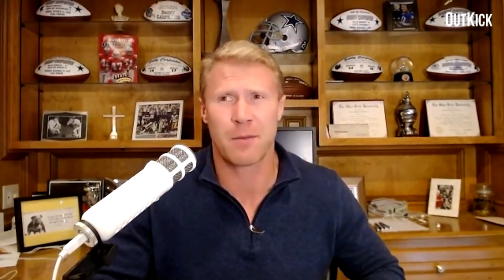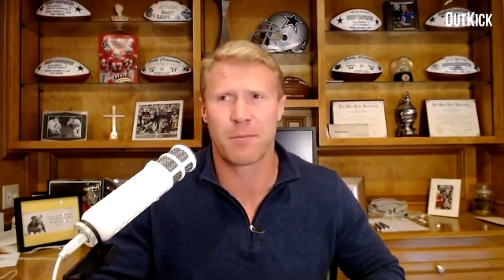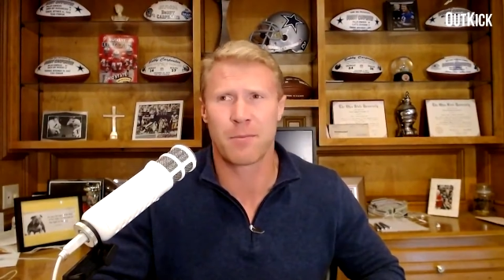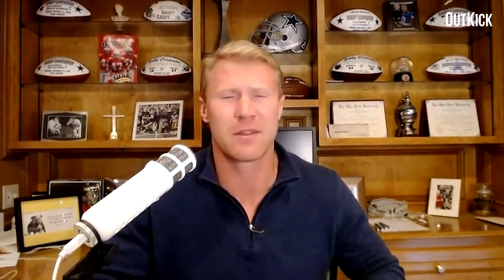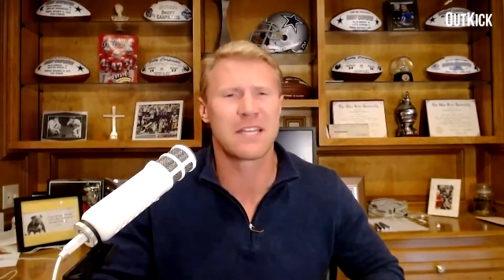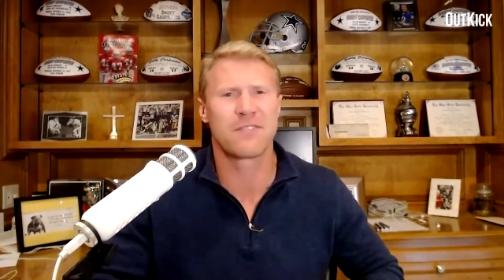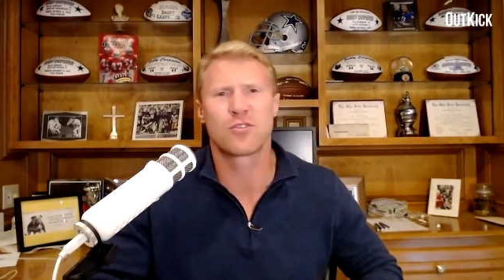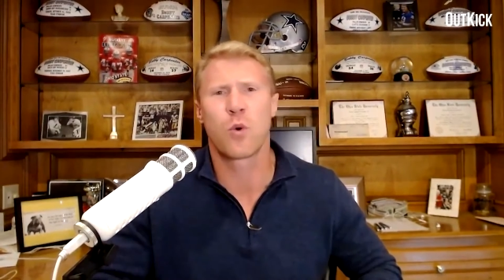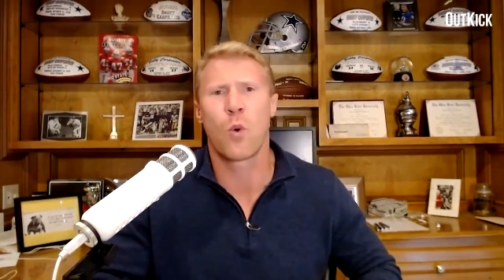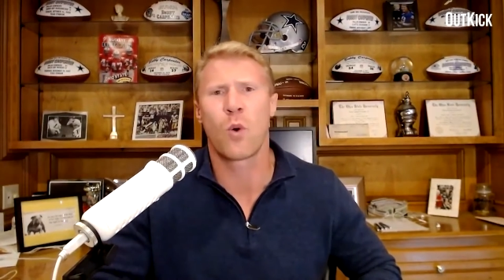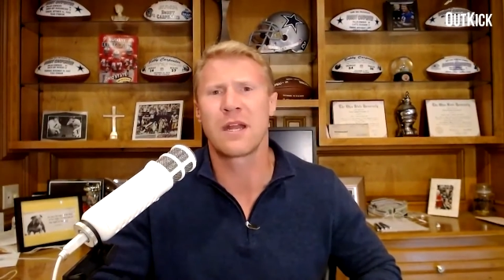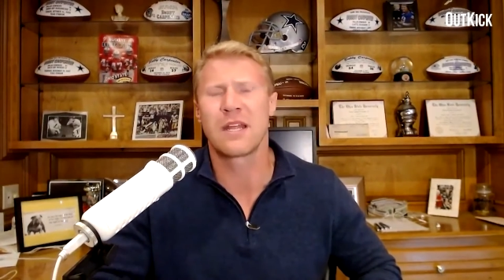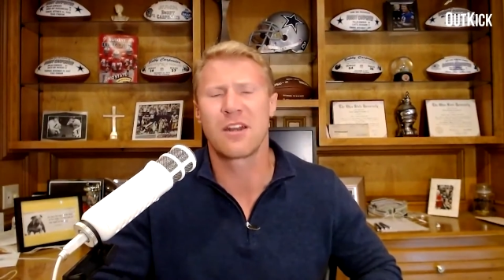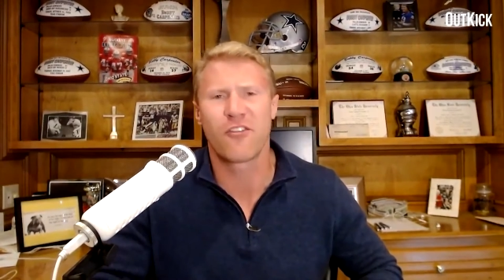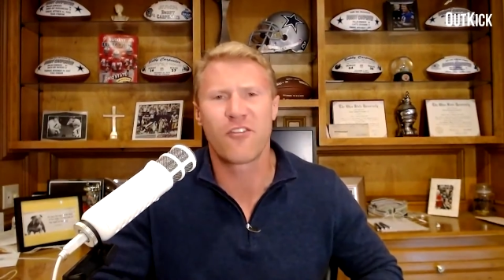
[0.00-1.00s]
I believe,
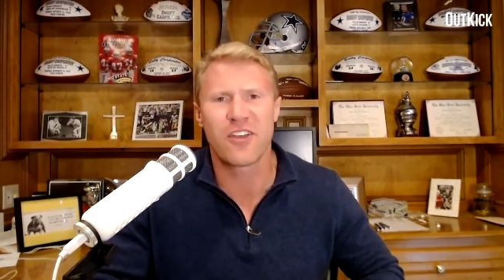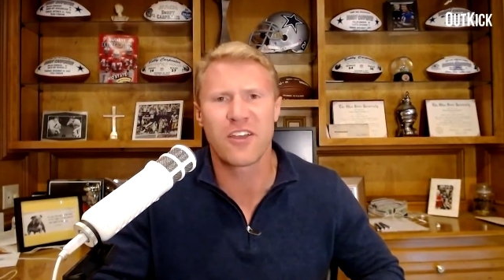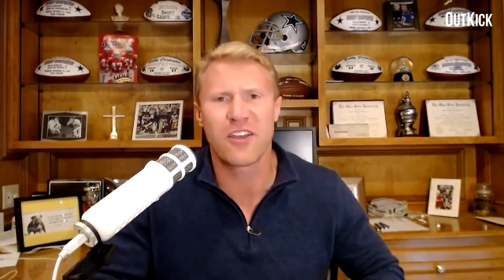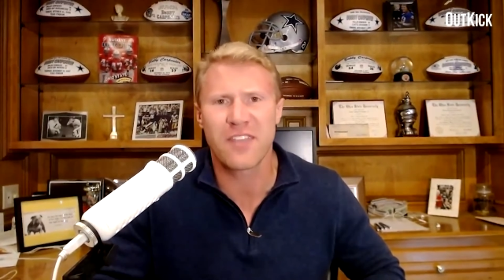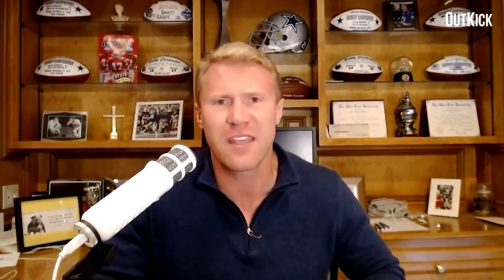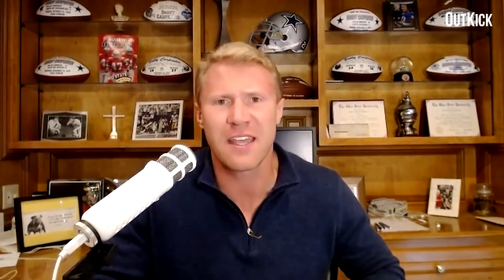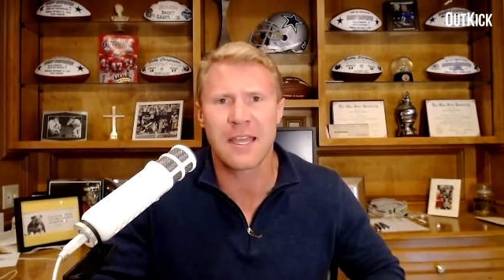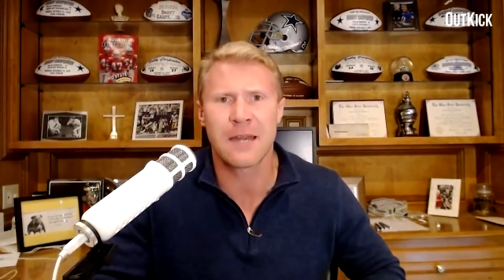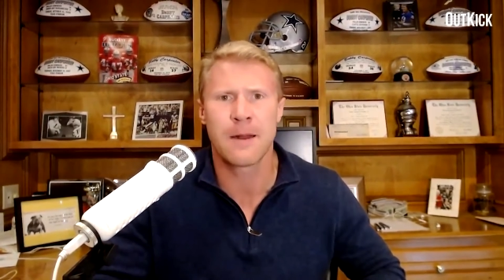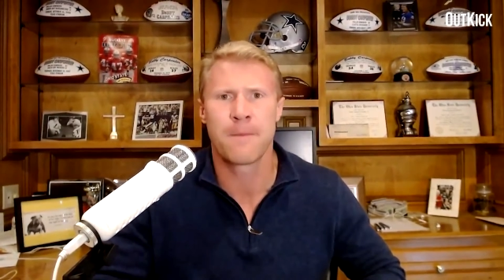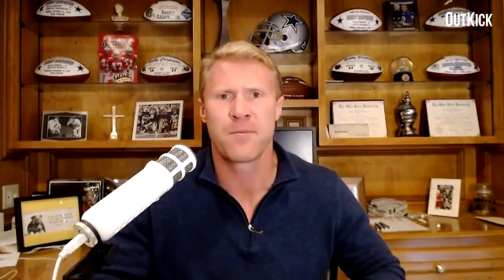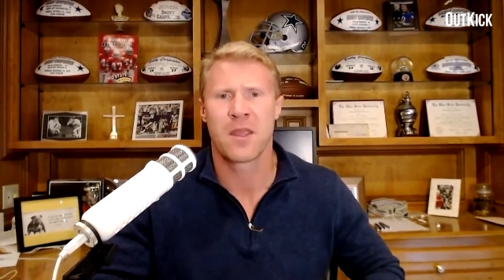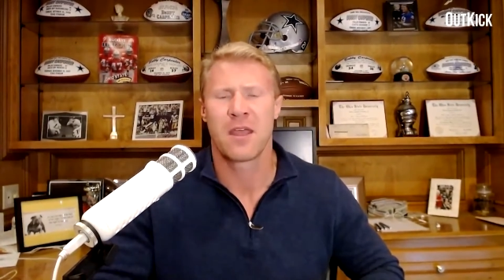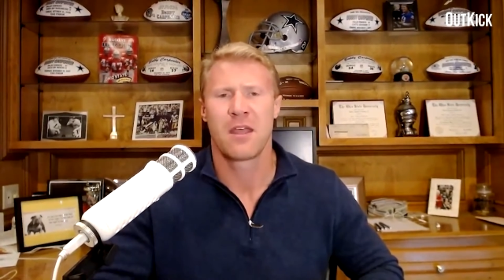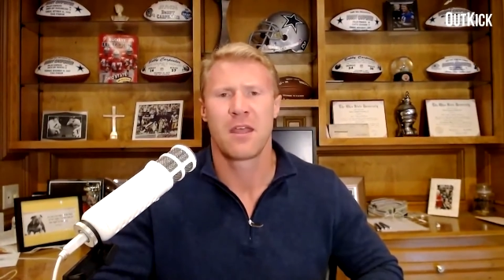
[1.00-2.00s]
20 to 15. You
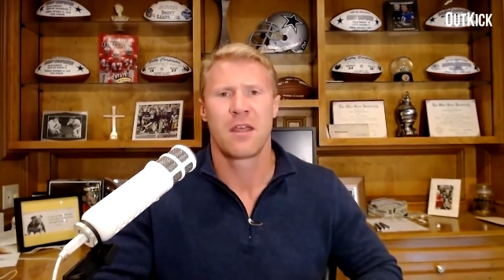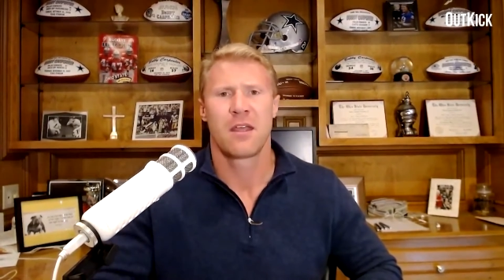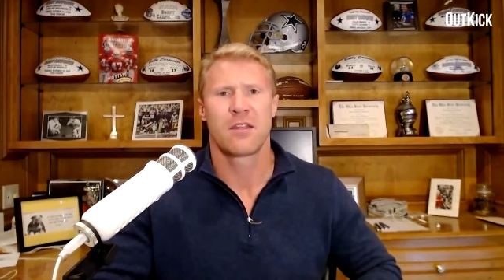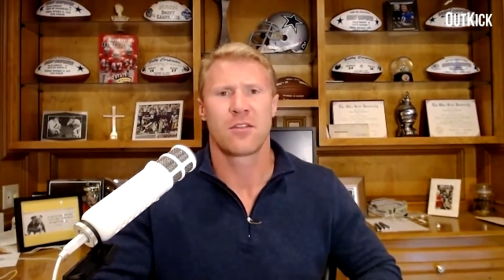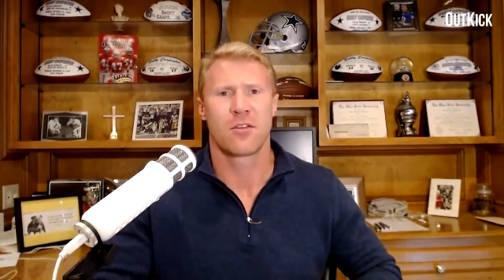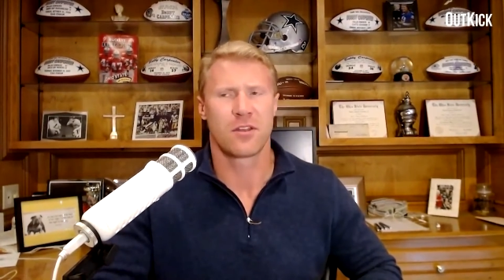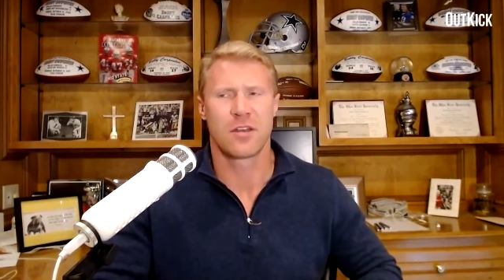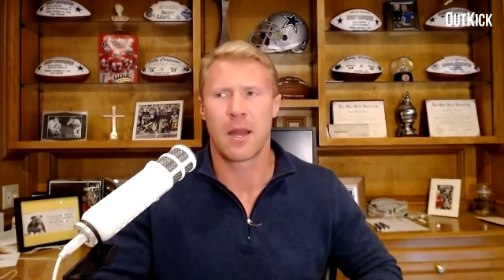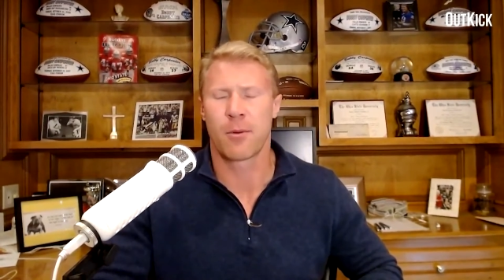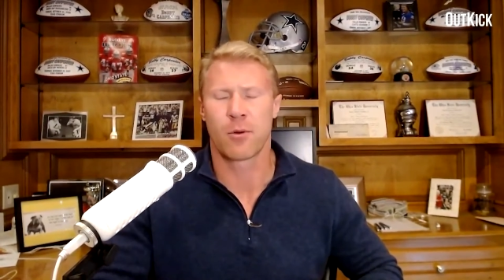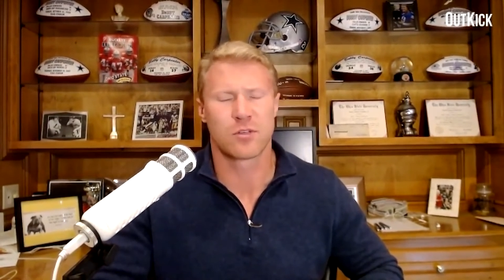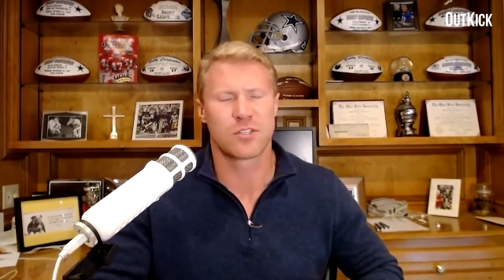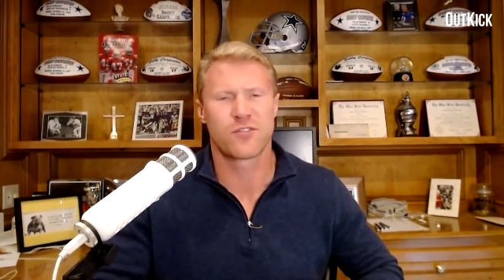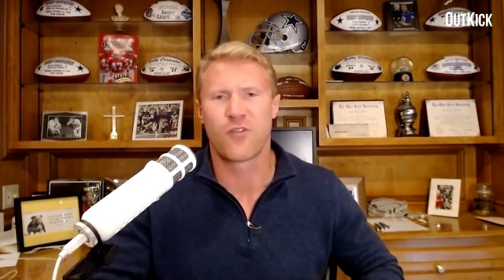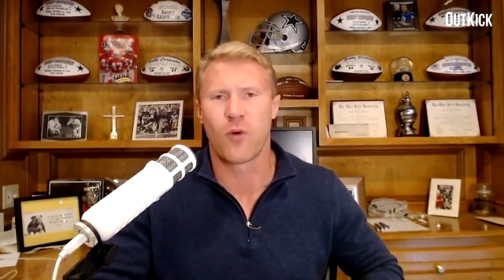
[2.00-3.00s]
know, the
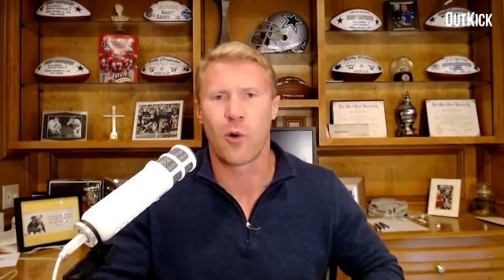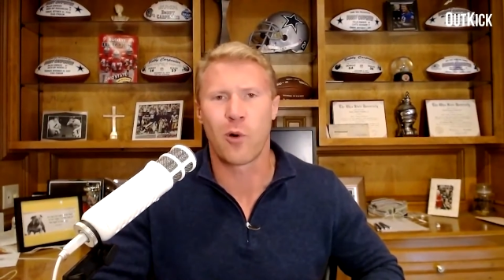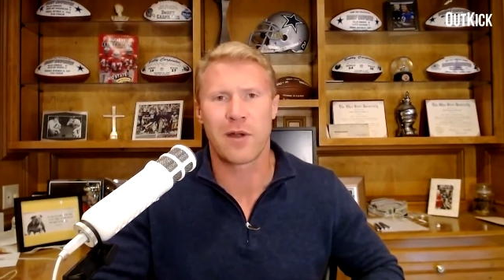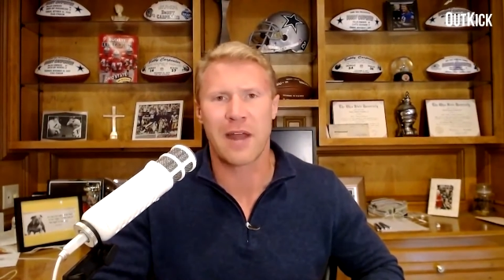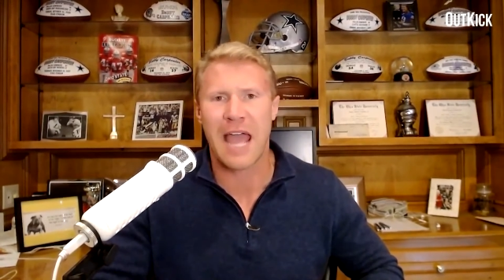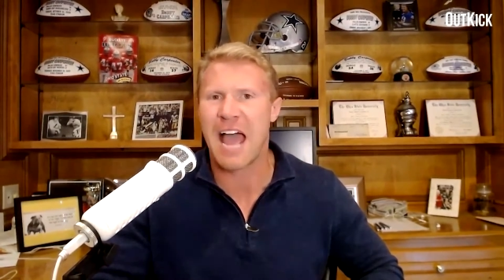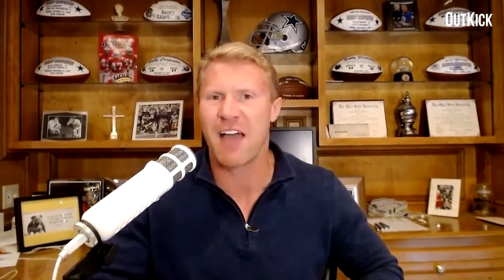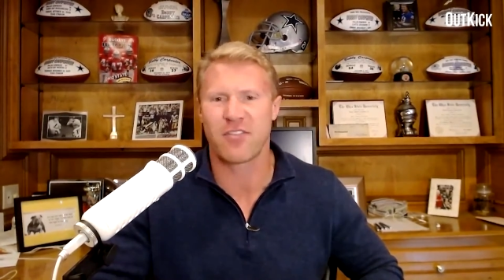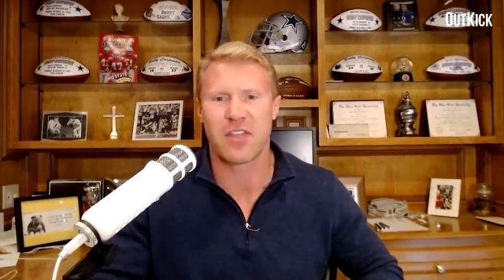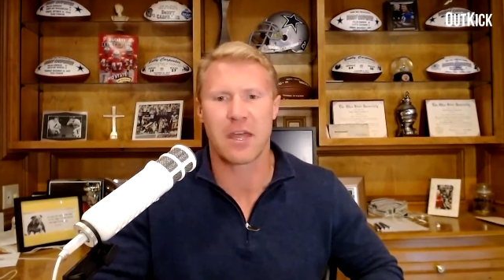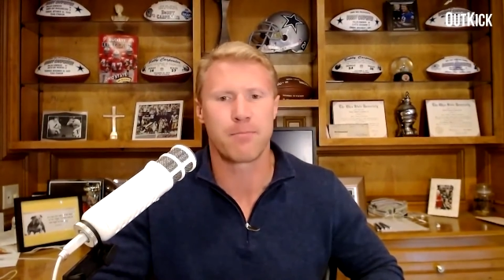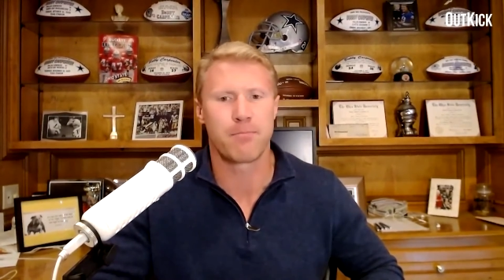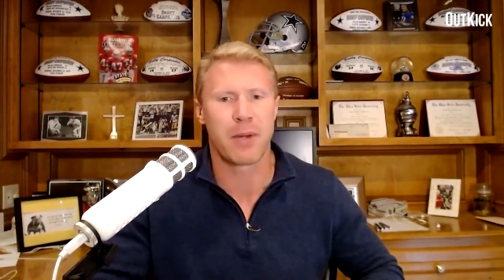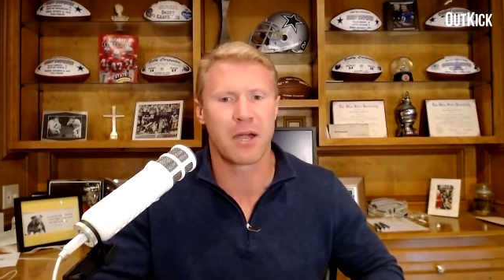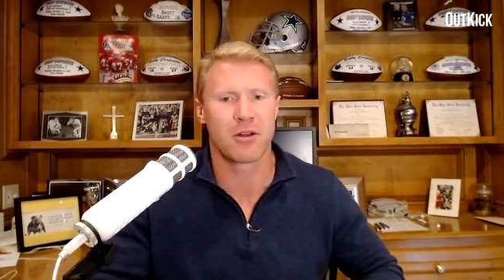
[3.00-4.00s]
number was four and a half. They
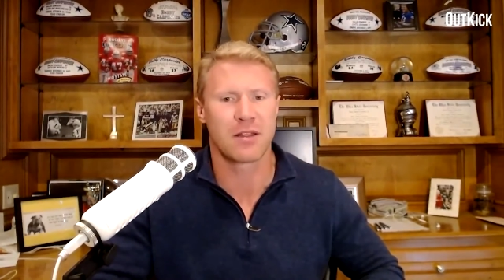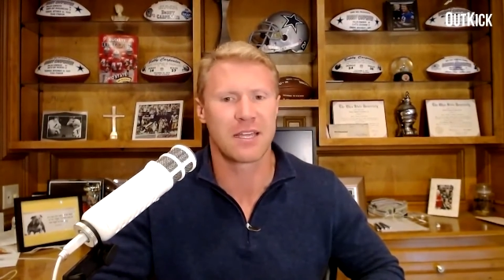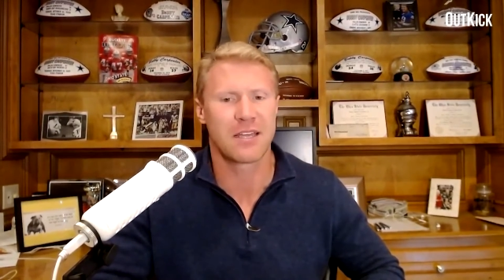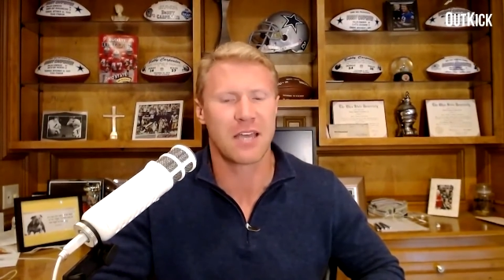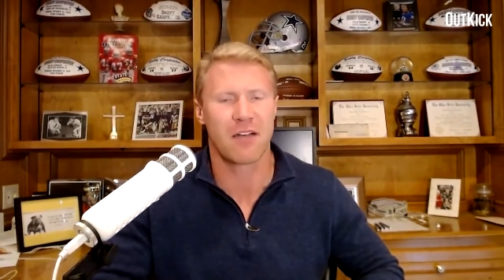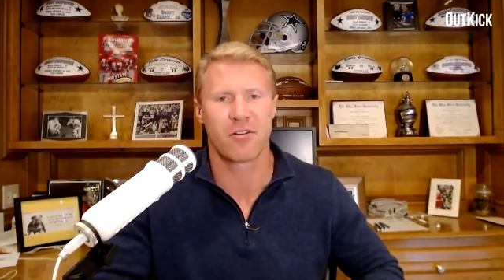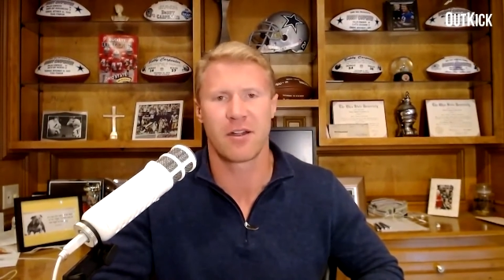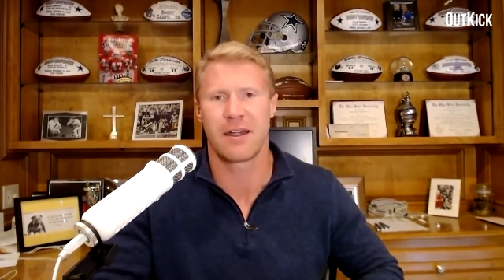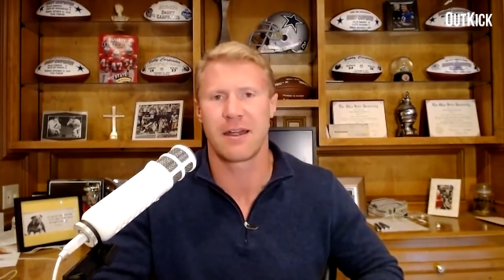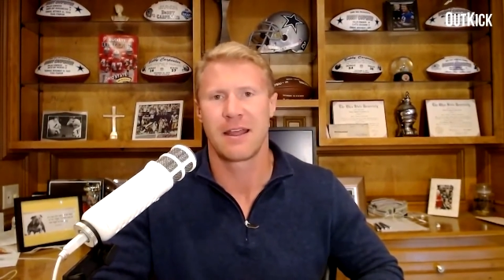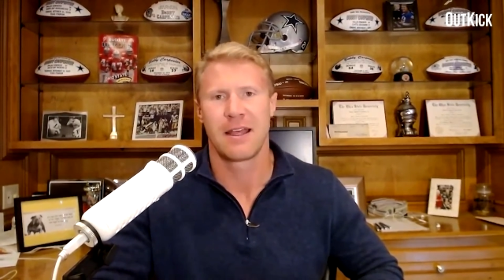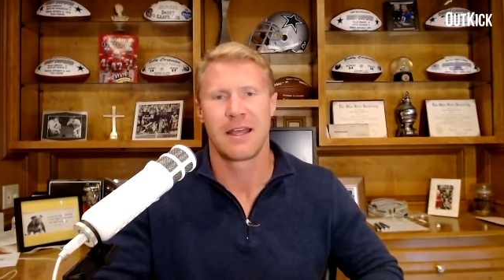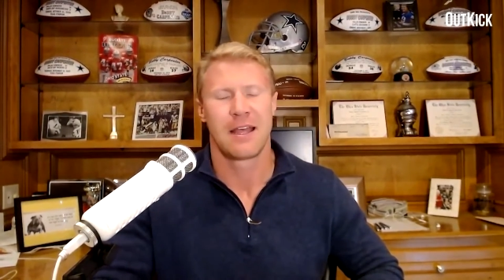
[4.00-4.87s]
barely cover it.